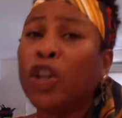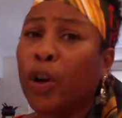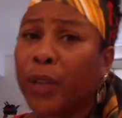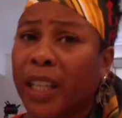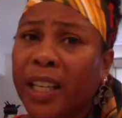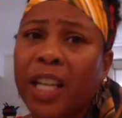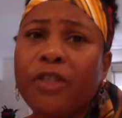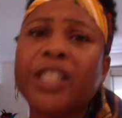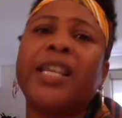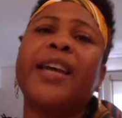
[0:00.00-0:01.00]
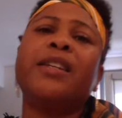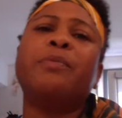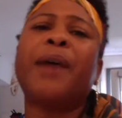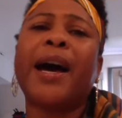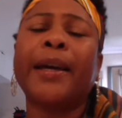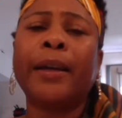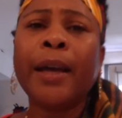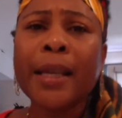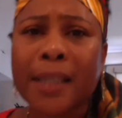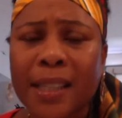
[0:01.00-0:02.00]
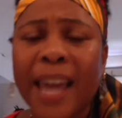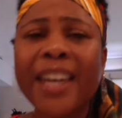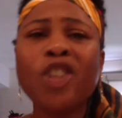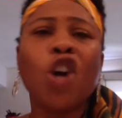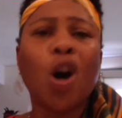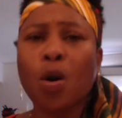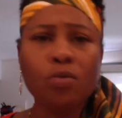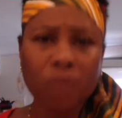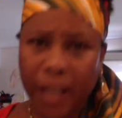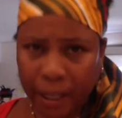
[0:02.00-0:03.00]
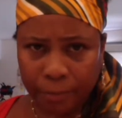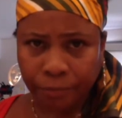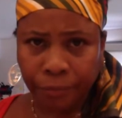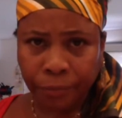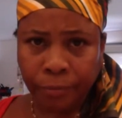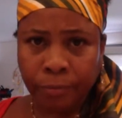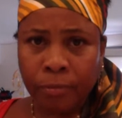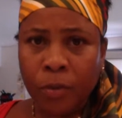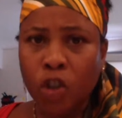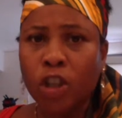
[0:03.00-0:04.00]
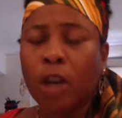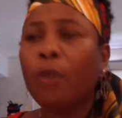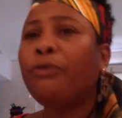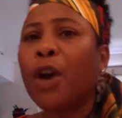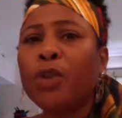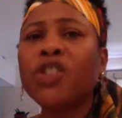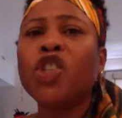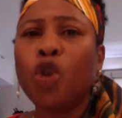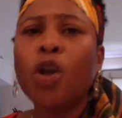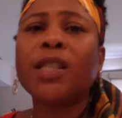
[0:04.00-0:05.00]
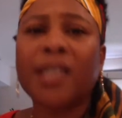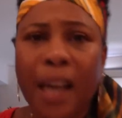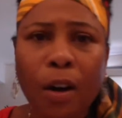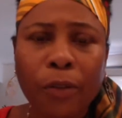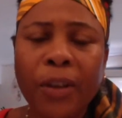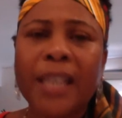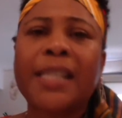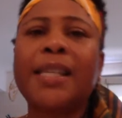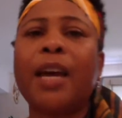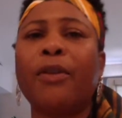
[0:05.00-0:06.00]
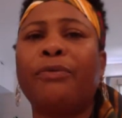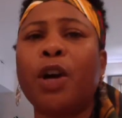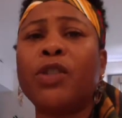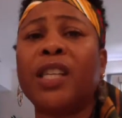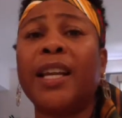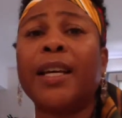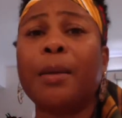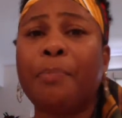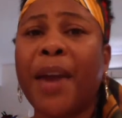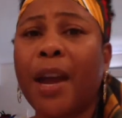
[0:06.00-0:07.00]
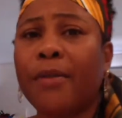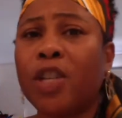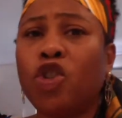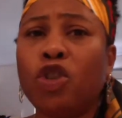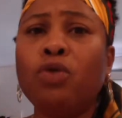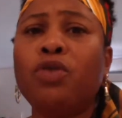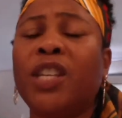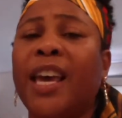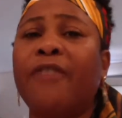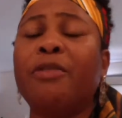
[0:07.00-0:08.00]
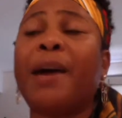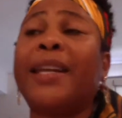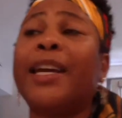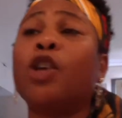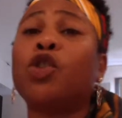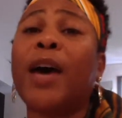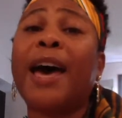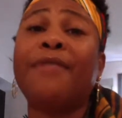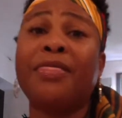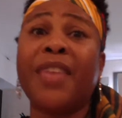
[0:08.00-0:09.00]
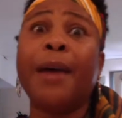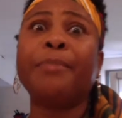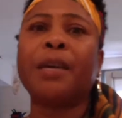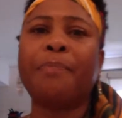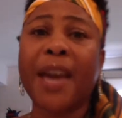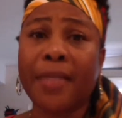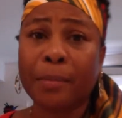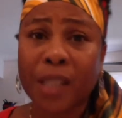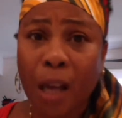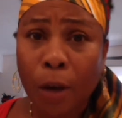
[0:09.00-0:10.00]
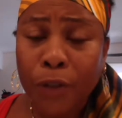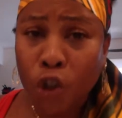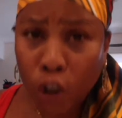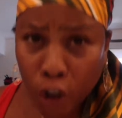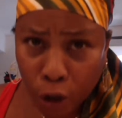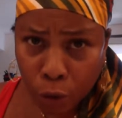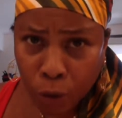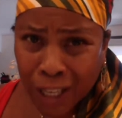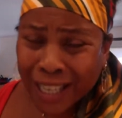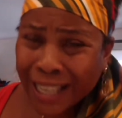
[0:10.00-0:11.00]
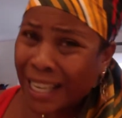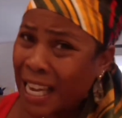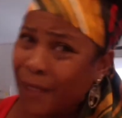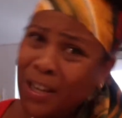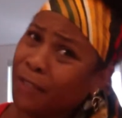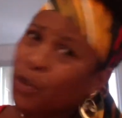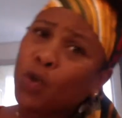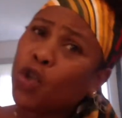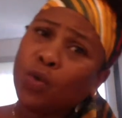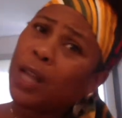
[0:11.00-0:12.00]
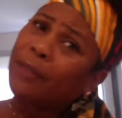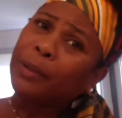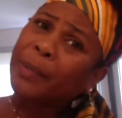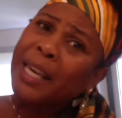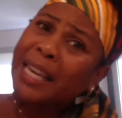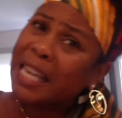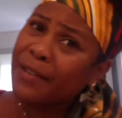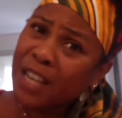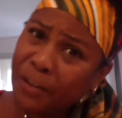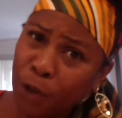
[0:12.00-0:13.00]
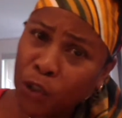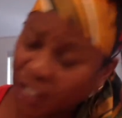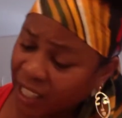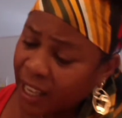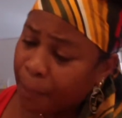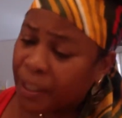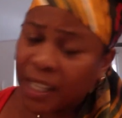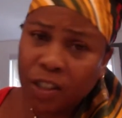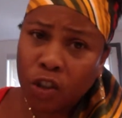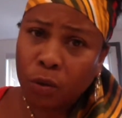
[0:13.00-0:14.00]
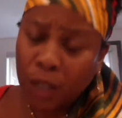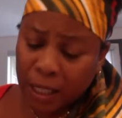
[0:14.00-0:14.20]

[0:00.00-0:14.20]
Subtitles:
don't get irritated by it. Stay in your own lane. Verse yourself instead of versing and comparing you to everybody else or having them compare themselves to you. Even if you do love them, even if you see their potential